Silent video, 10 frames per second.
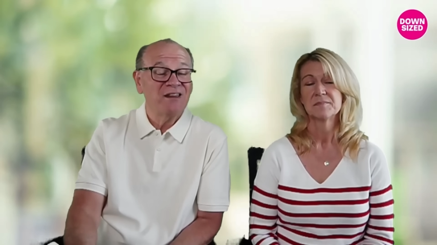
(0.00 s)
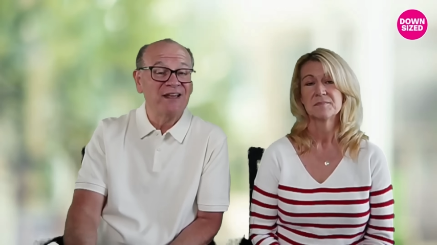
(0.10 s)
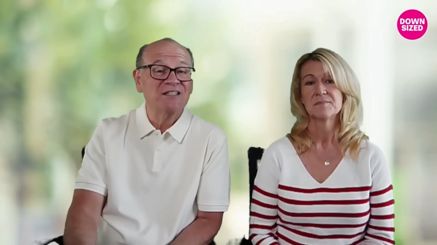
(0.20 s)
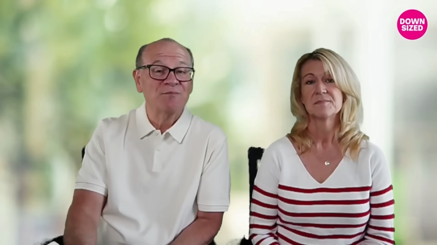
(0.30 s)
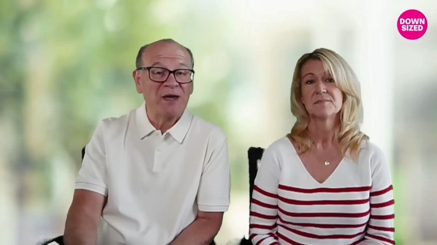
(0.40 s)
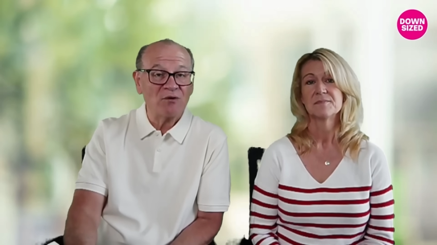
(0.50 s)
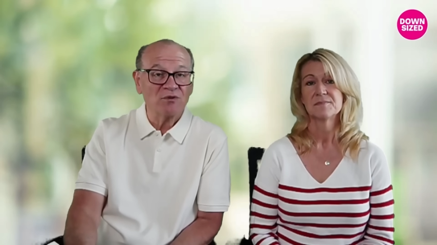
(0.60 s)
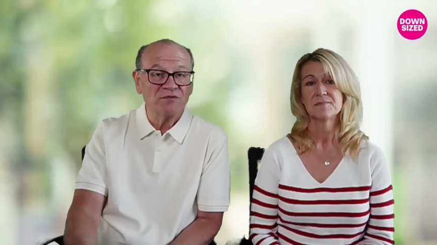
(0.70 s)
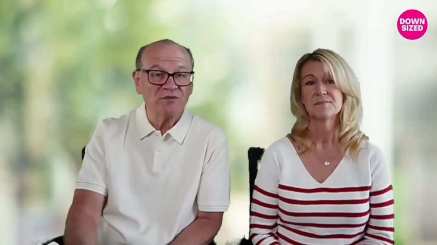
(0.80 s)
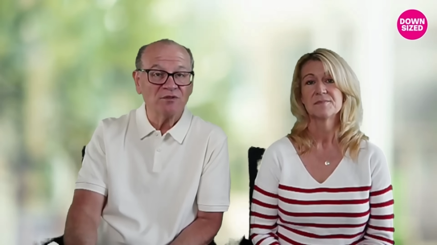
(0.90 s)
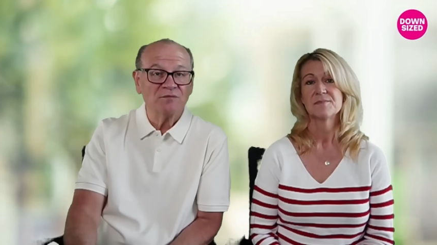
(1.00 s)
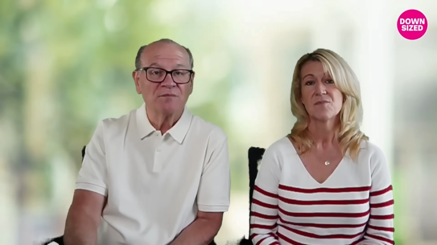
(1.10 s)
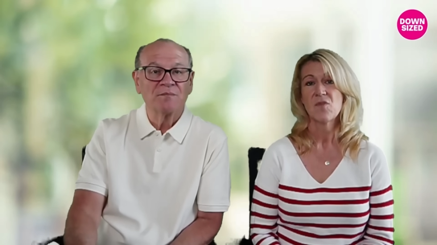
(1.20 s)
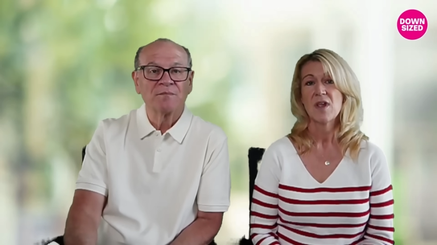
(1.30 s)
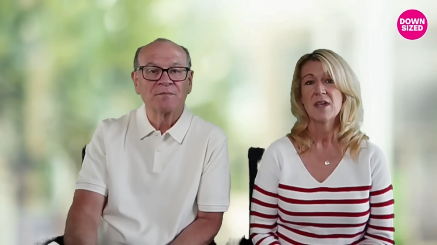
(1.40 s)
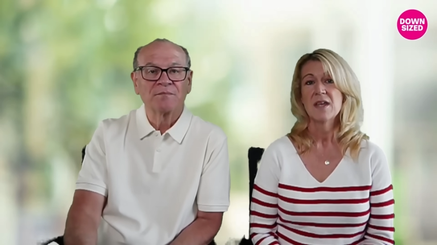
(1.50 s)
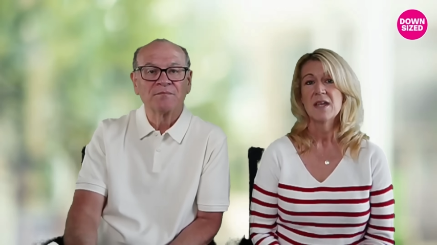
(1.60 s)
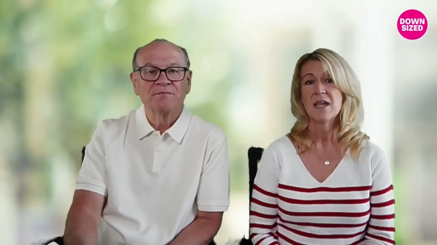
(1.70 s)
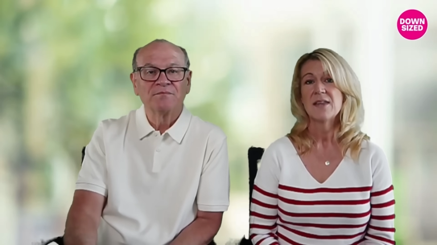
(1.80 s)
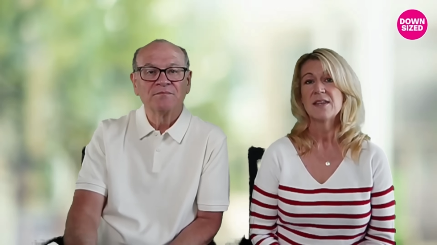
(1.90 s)
Speaker 1: That's powerful
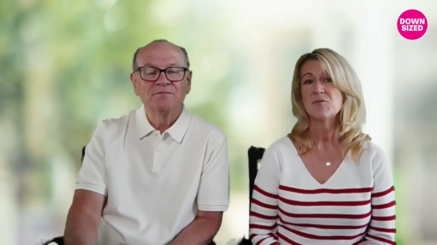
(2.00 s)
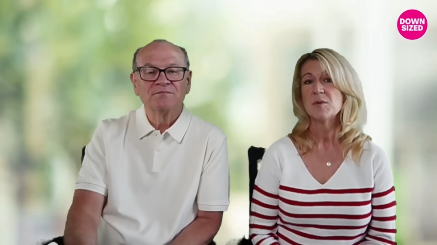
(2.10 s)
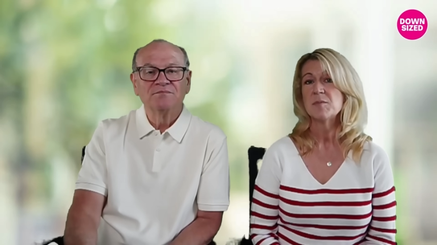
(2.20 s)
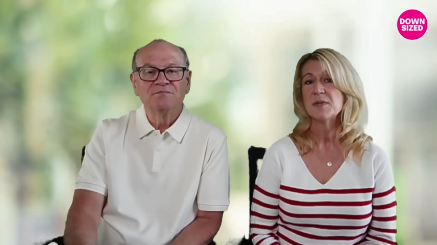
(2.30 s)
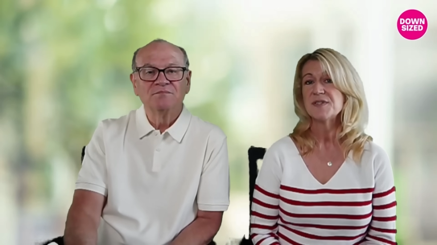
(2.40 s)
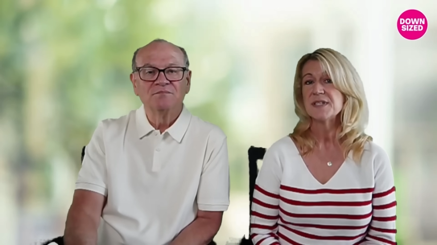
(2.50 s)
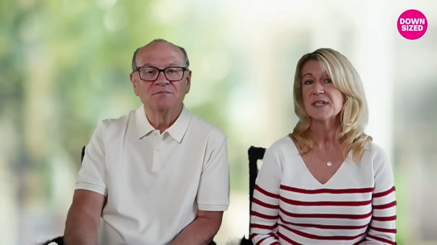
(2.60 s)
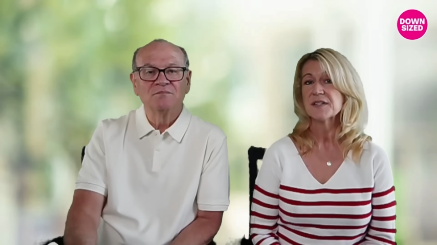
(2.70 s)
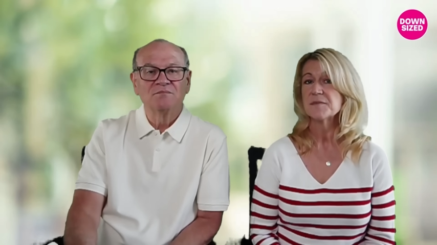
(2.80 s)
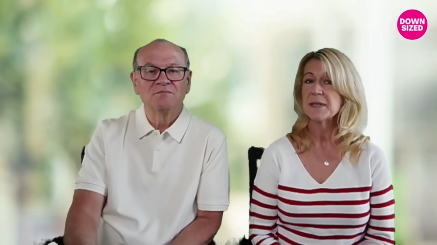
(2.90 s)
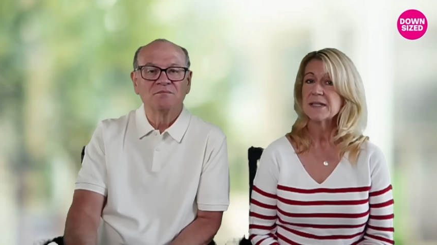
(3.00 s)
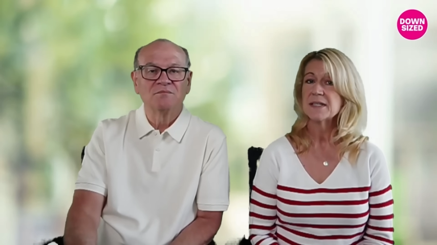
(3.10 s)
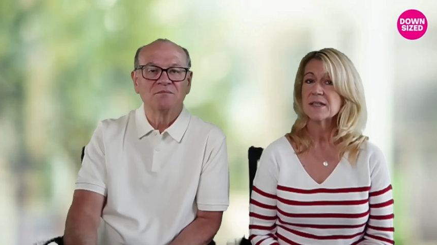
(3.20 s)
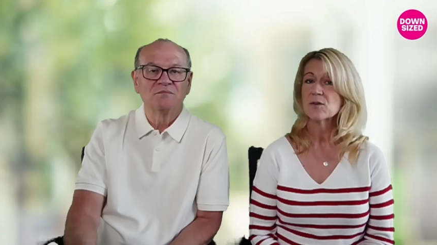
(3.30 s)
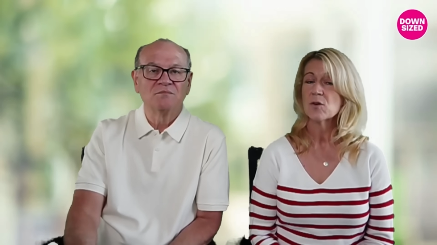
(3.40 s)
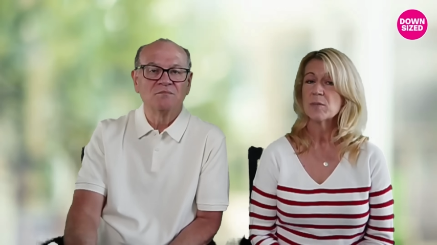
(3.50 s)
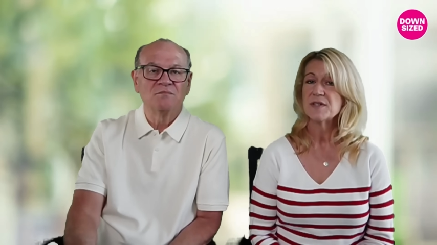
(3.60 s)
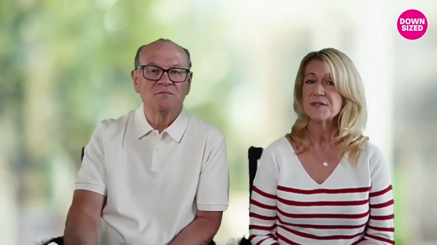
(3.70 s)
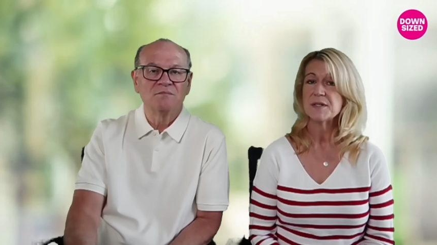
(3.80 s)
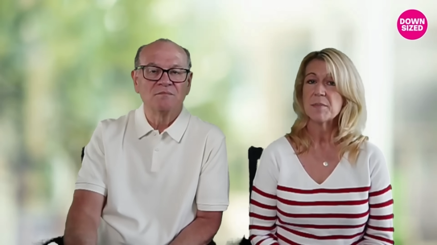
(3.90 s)
Speaker 2: and they've been busy expanding their
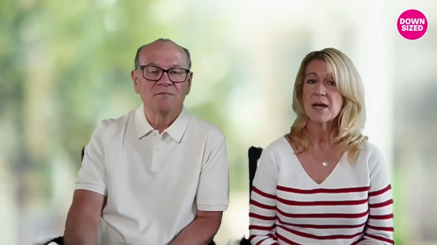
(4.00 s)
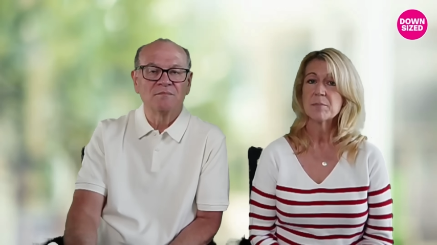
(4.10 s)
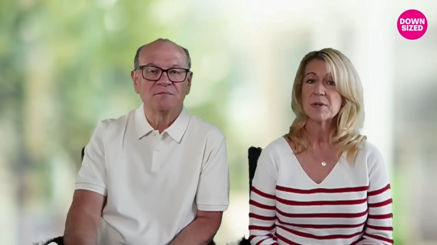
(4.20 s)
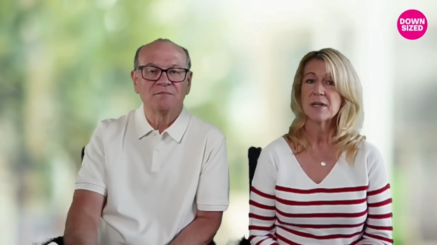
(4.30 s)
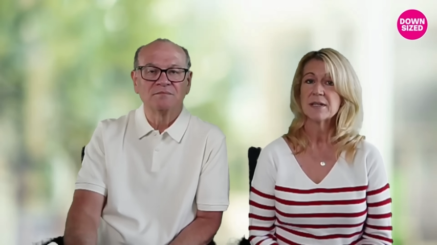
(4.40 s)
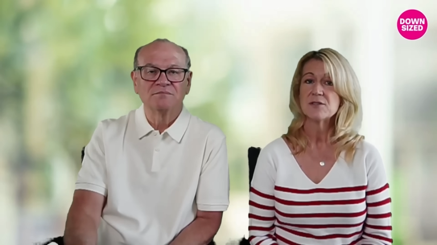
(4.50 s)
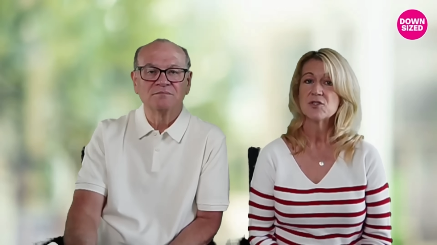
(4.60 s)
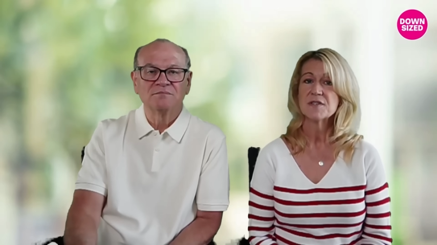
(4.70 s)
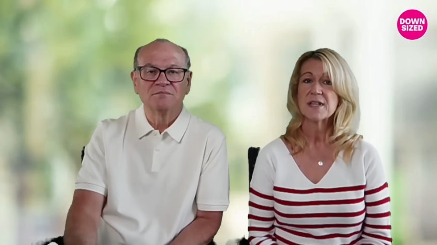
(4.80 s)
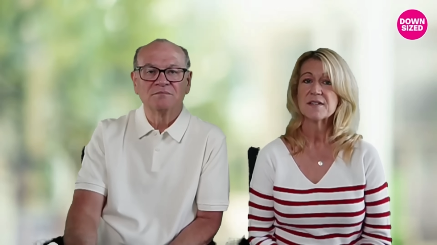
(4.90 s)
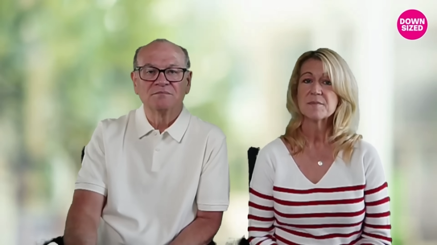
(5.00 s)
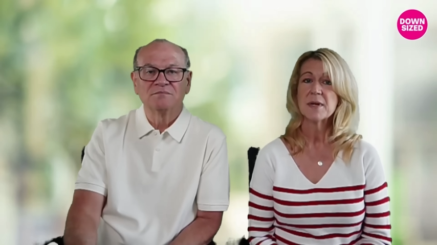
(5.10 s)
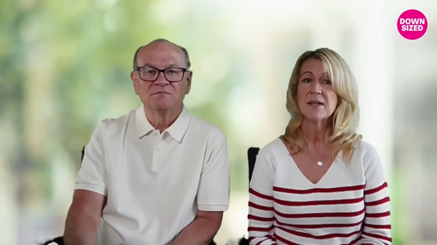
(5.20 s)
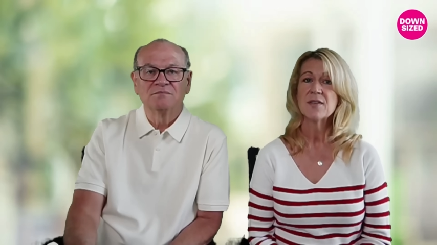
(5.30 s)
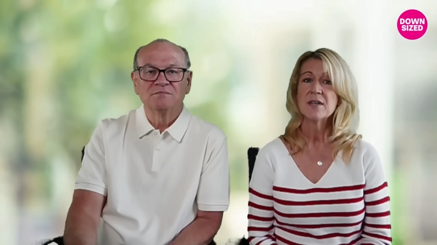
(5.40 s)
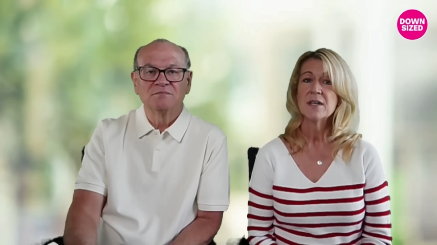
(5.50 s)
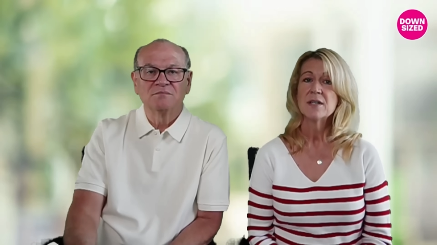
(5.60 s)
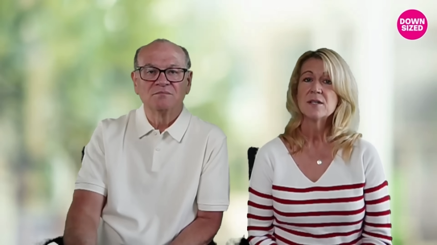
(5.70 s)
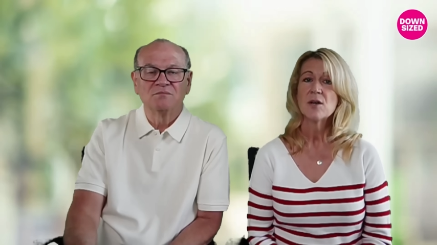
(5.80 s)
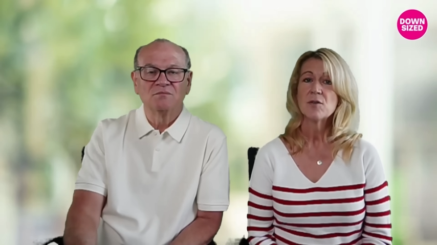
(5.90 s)
obesity pipeline. Just last month,
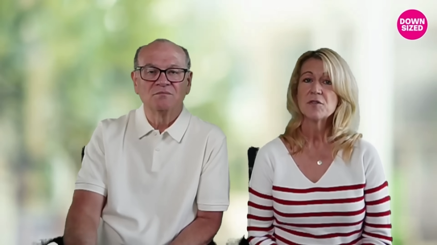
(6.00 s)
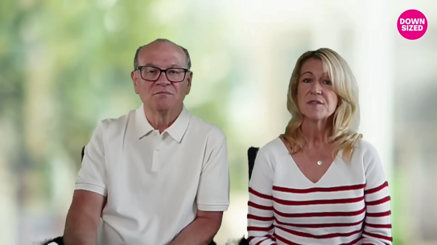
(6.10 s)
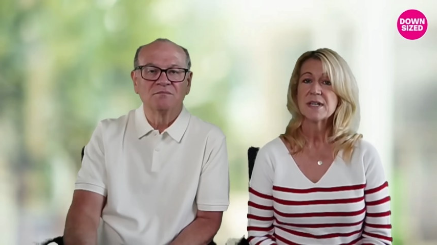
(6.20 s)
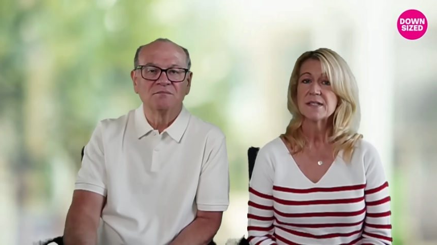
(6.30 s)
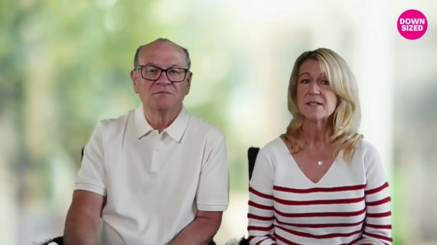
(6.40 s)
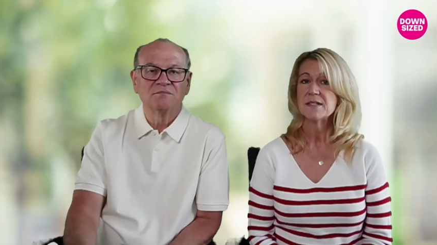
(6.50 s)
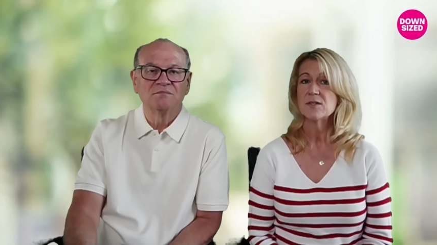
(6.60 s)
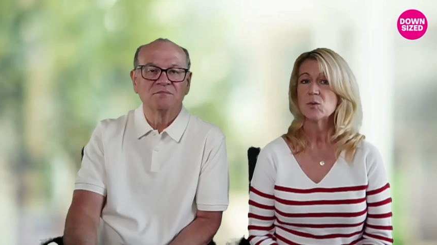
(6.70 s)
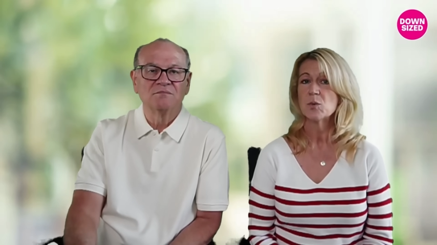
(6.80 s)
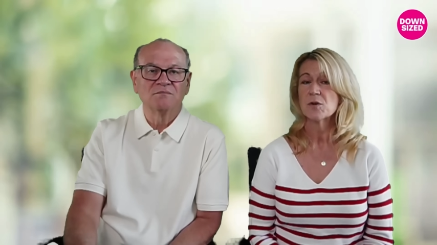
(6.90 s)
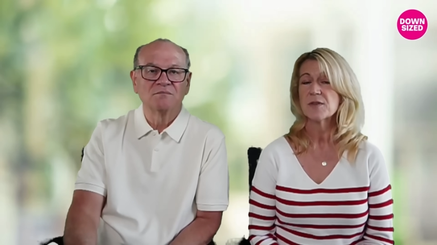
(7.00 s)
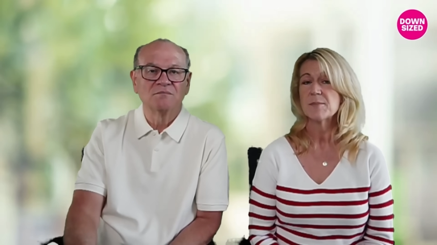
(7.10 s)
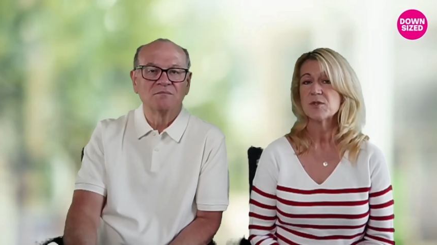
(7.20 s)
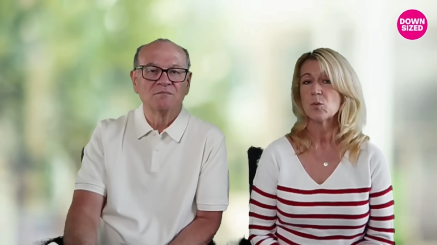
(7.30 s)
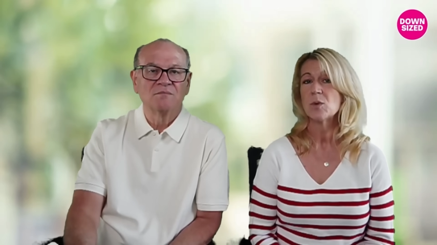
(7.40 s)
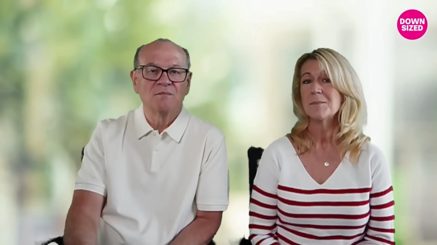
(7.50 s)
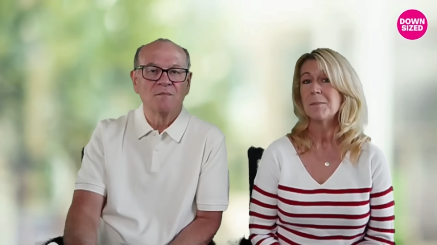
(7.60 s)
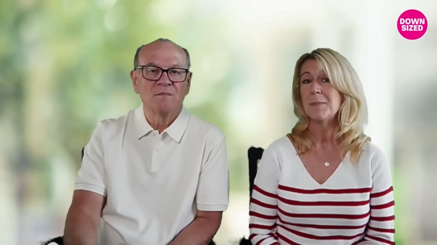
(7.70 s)
Novo signed a deal worth up to 1